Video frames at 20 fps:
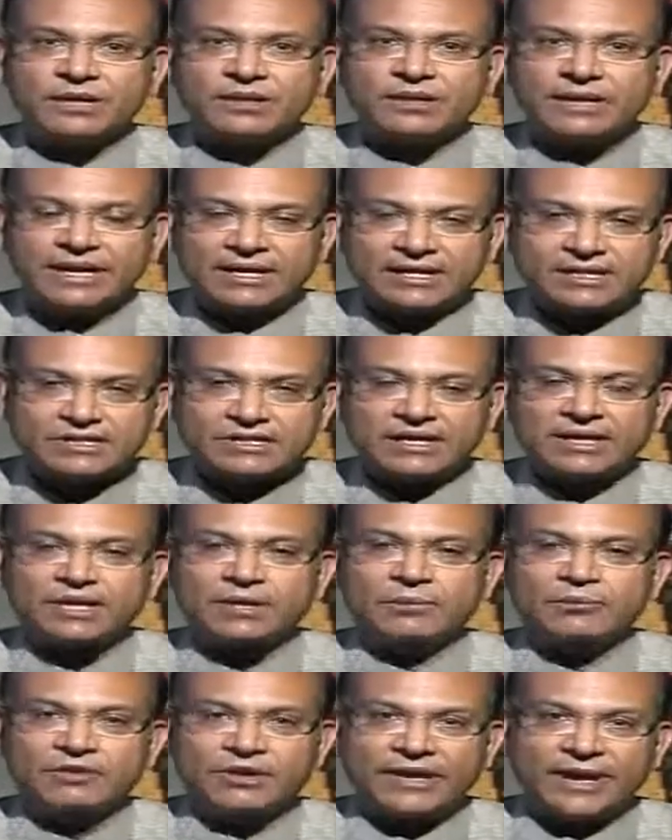That is the
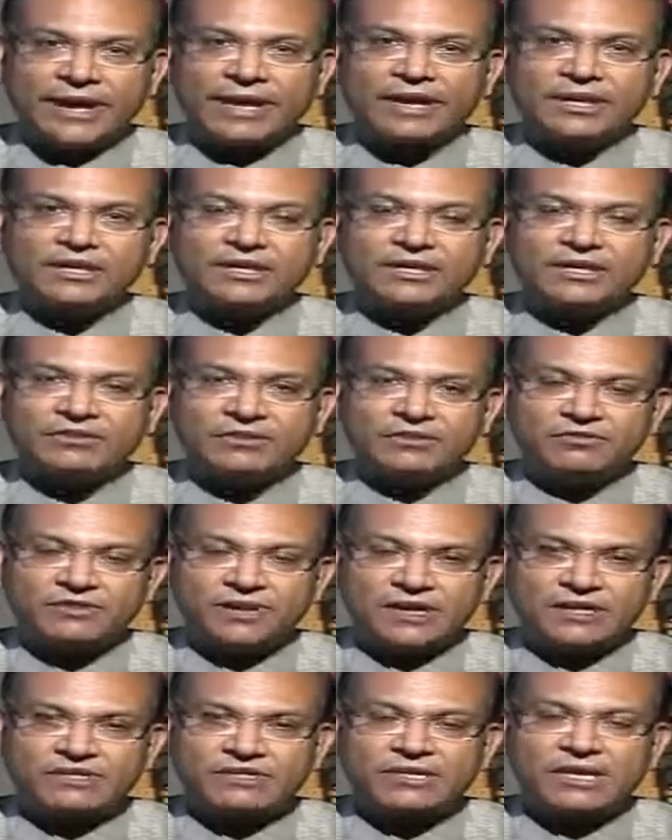grim reality that we
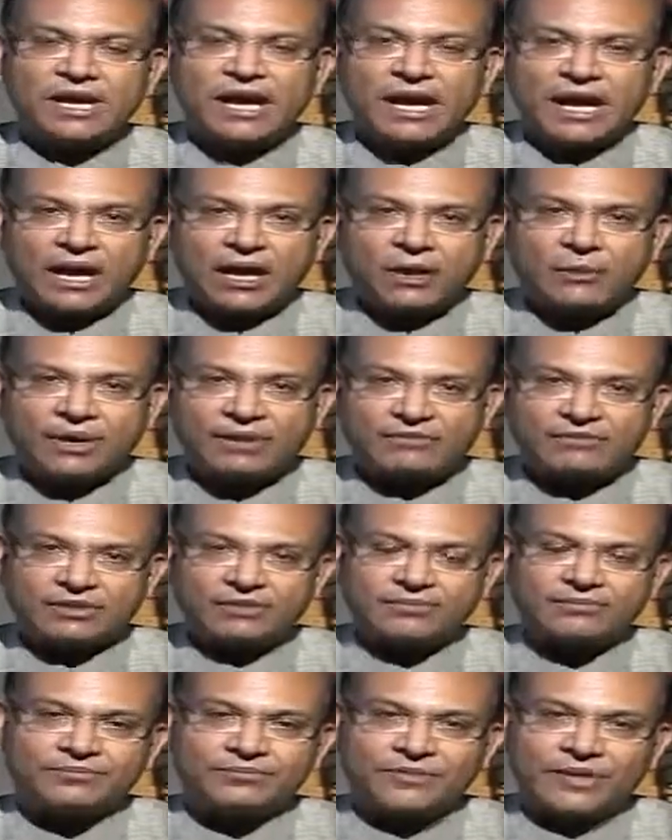face. However,
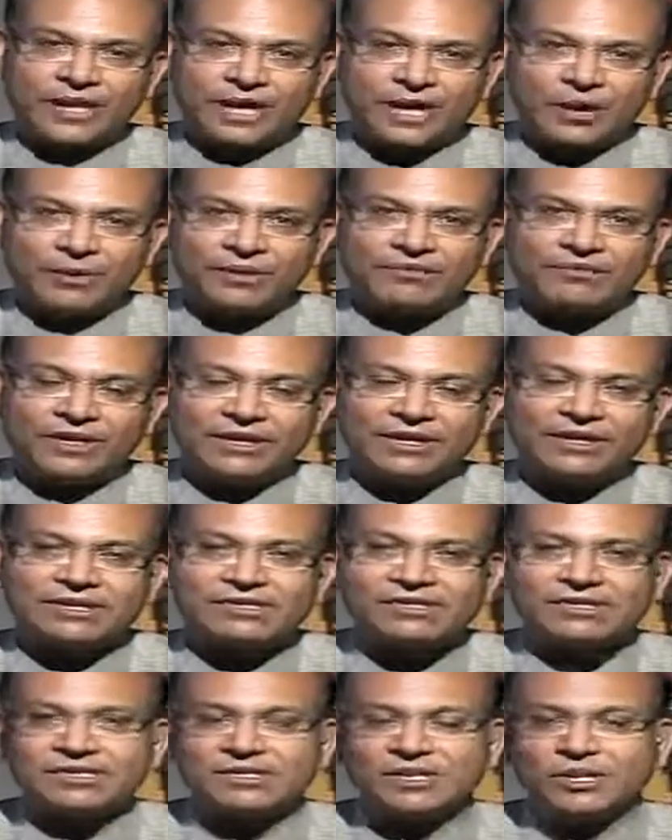and
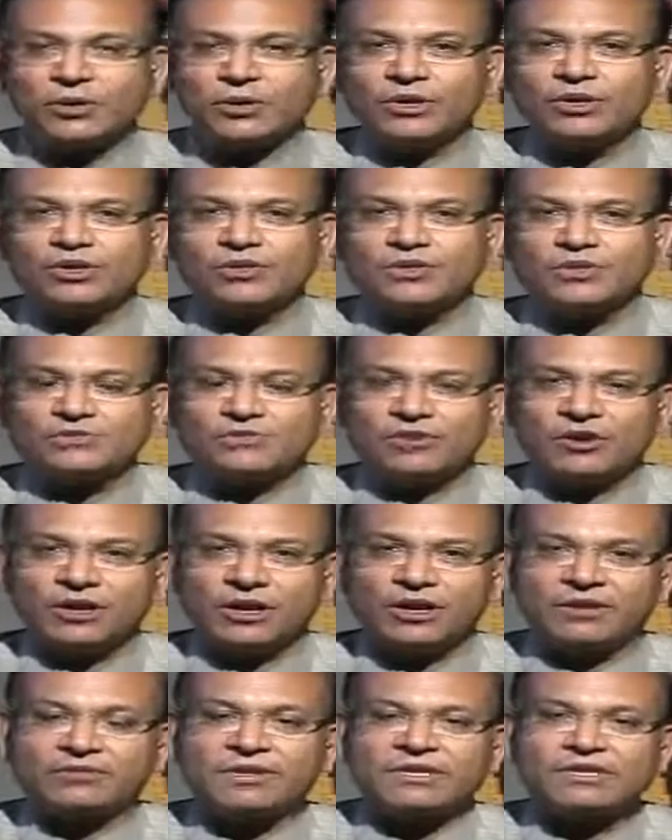this is the good news for
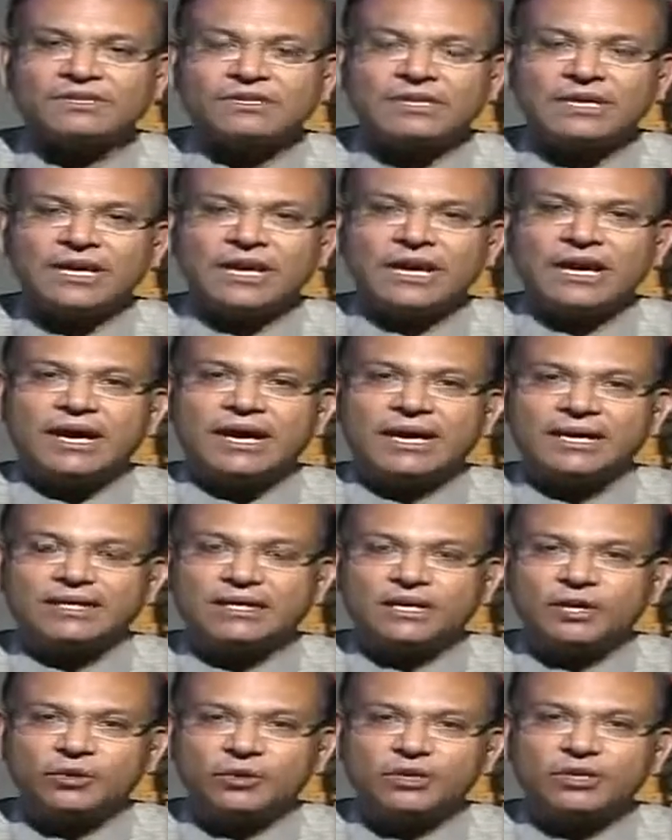all of us, the
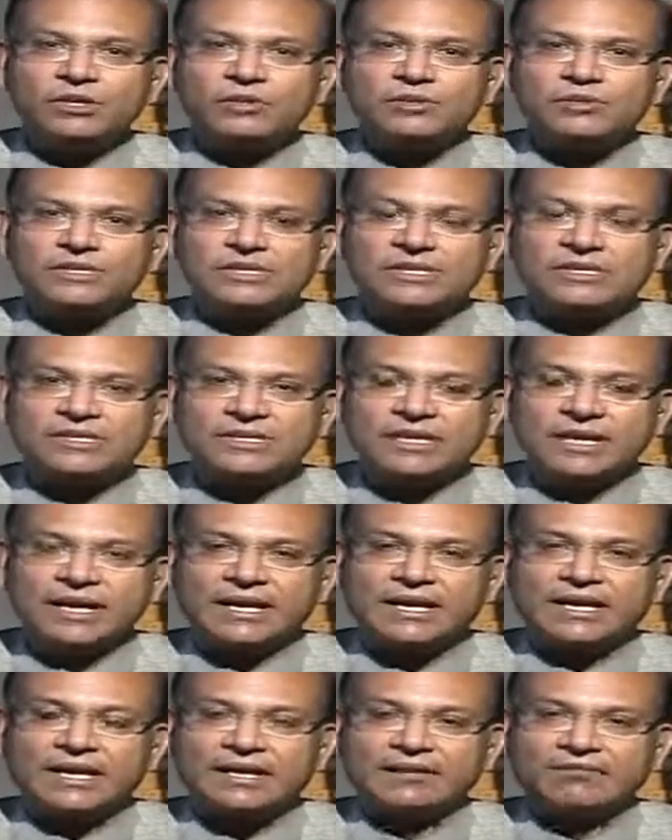good news is
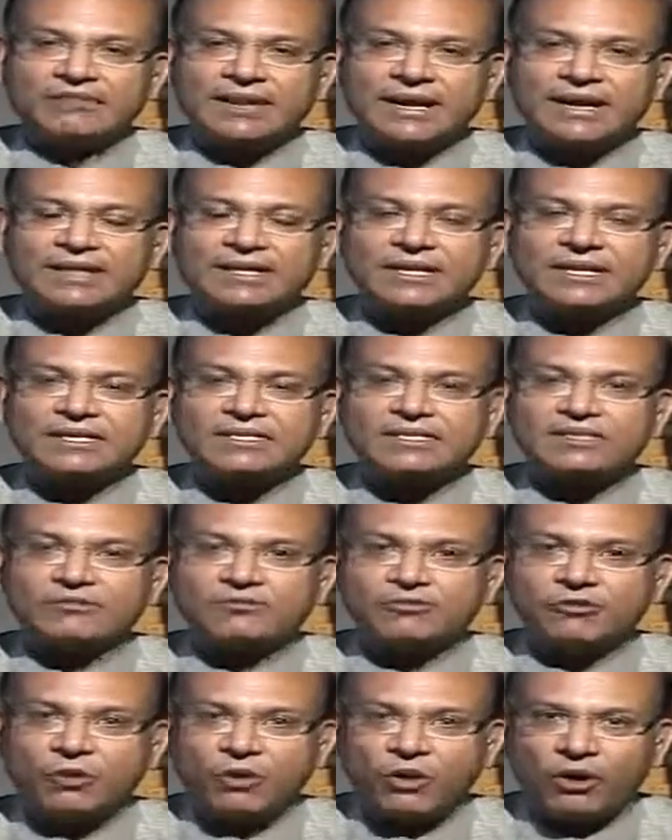that in fact there is a
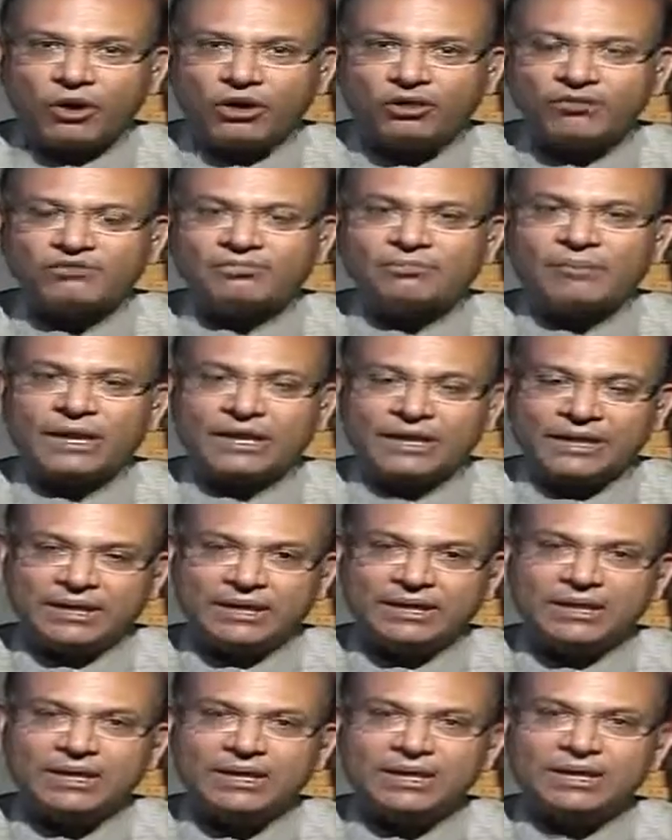wall of money
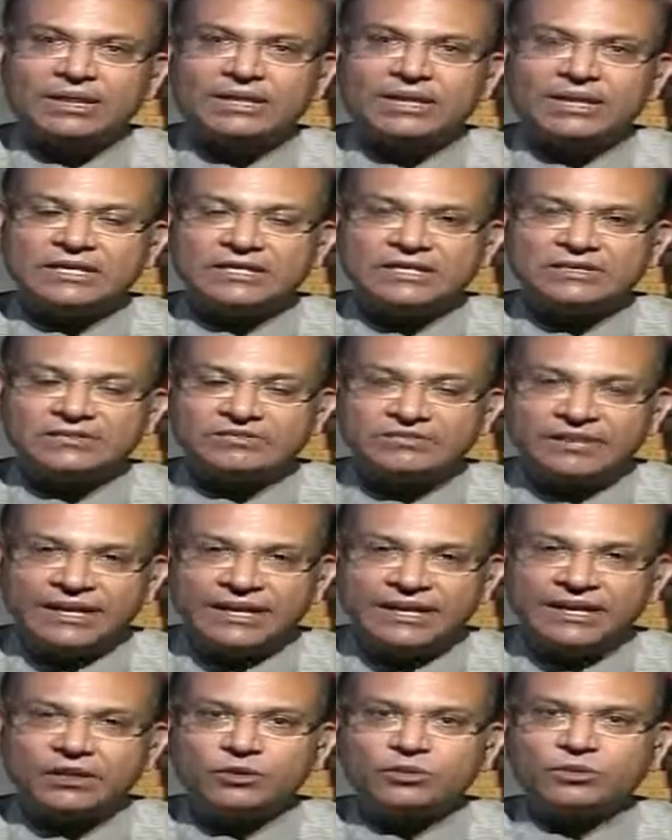that is
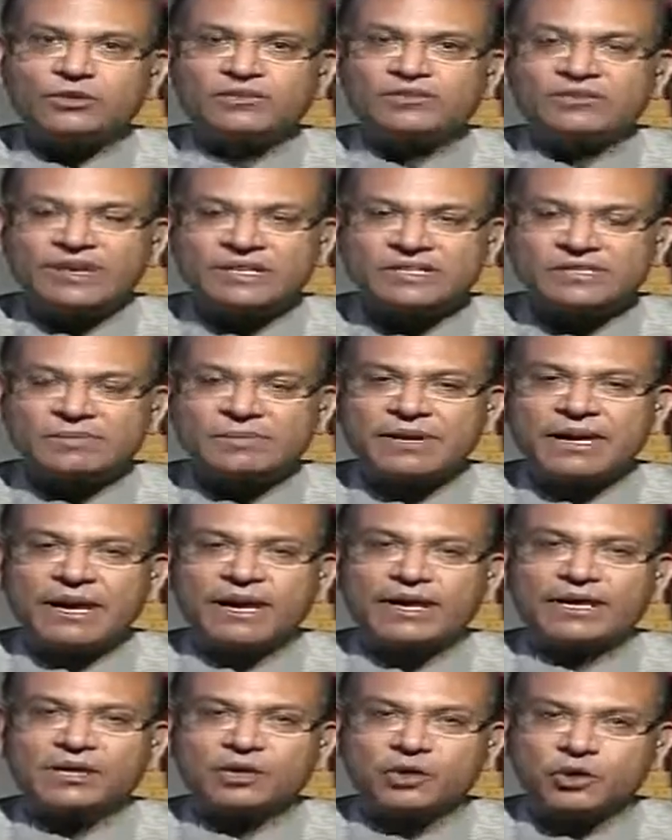willing to invest
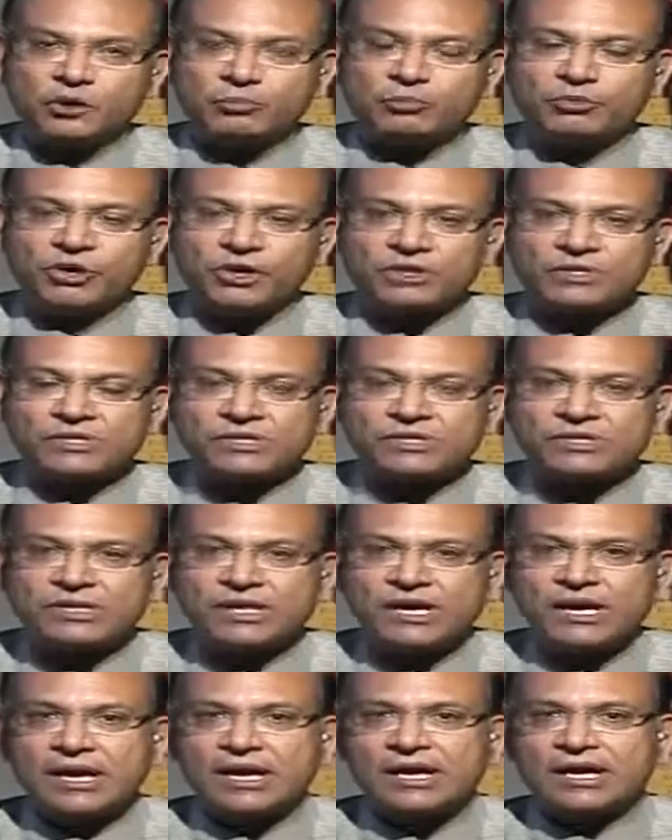behind good projects.
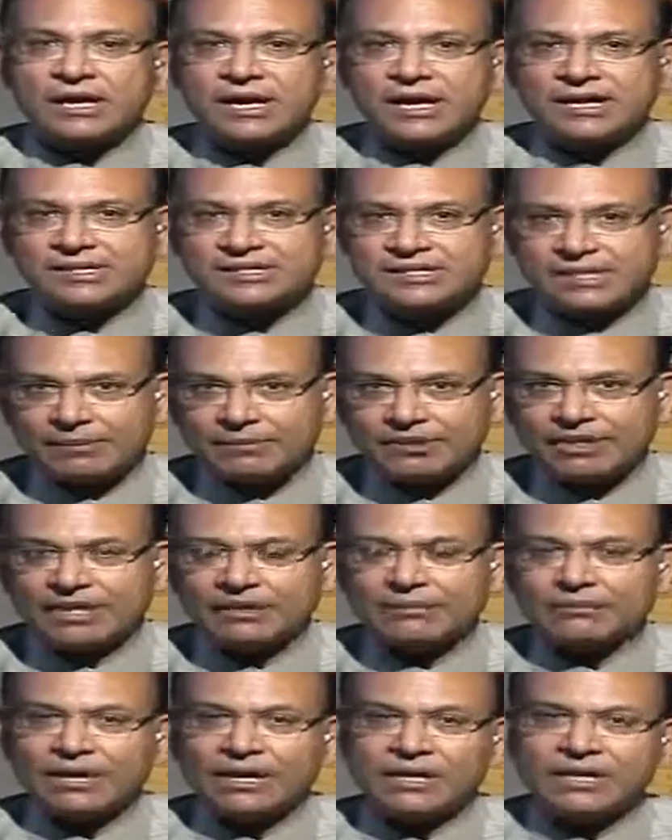And some of
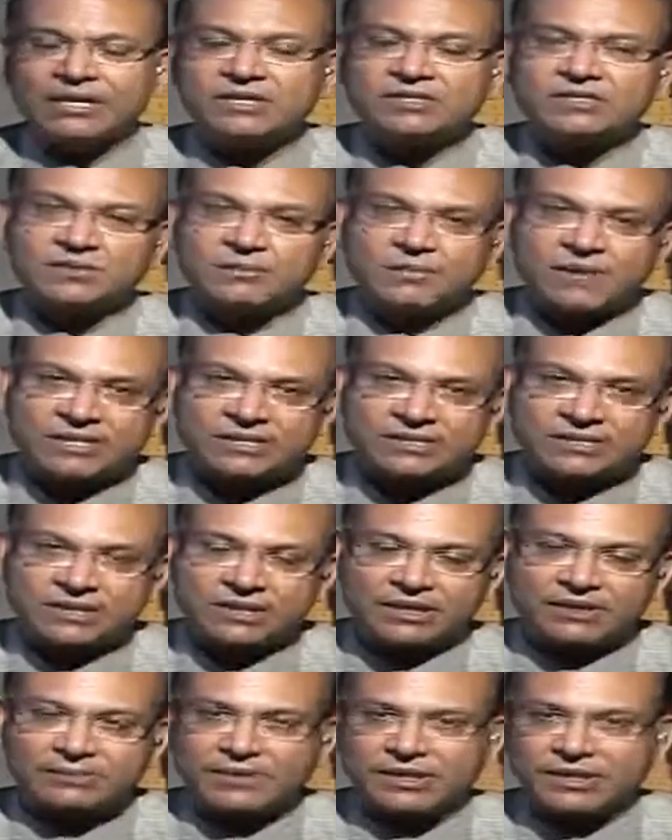that money is domestic
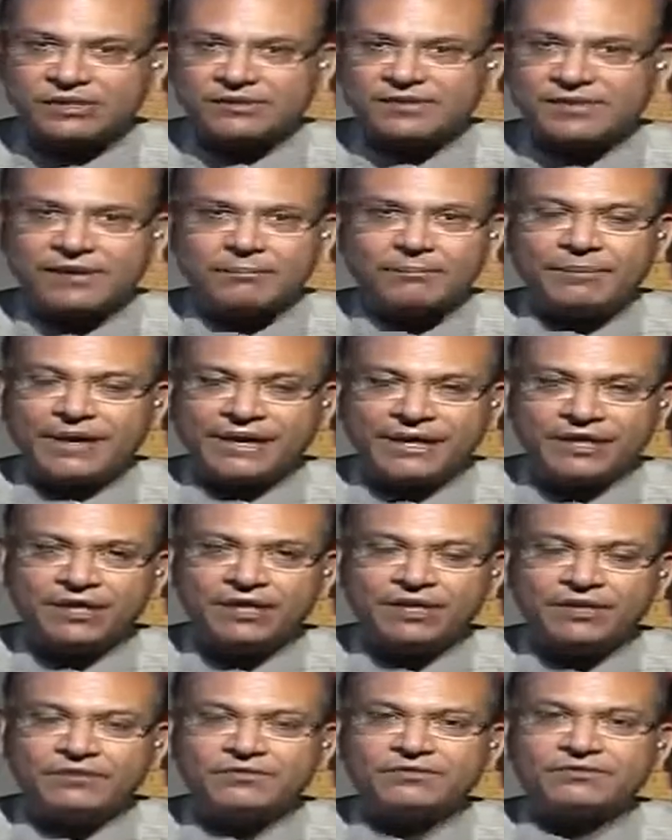because we have
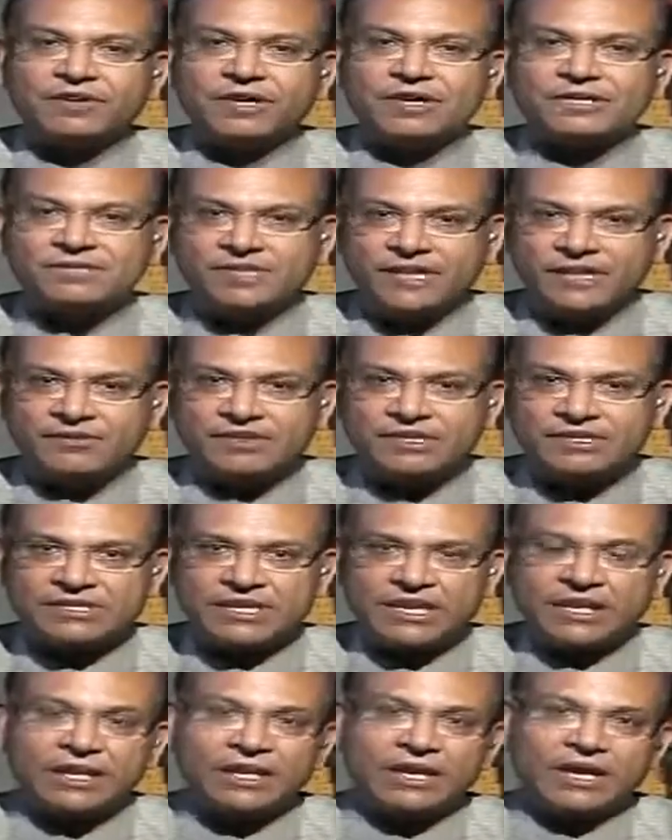plenty of savings
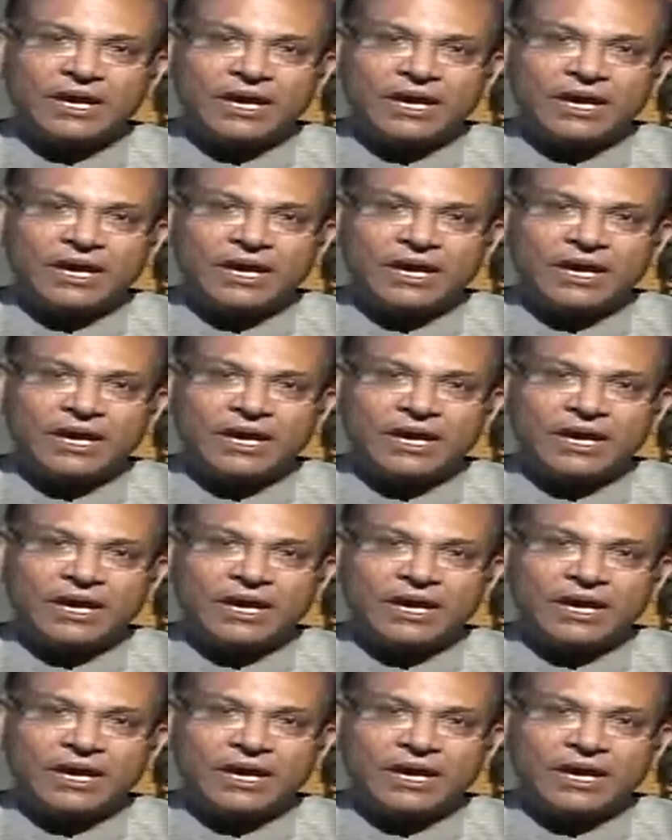yet.